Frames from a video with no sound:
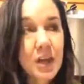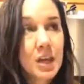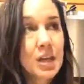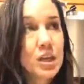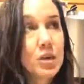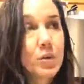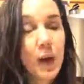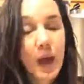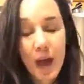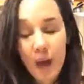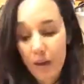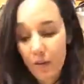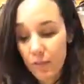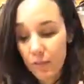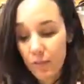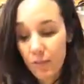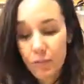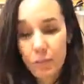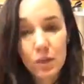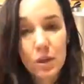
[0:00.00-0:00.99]
You have
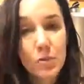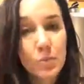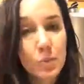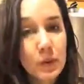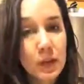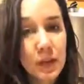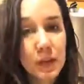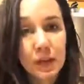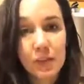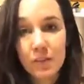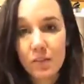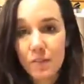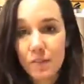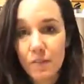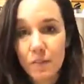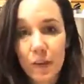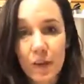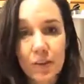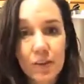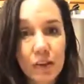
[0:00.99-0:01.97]
meal plans, the
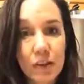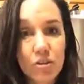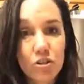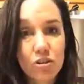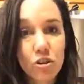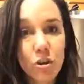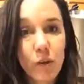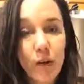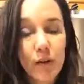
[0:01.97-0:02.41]
Fixate show.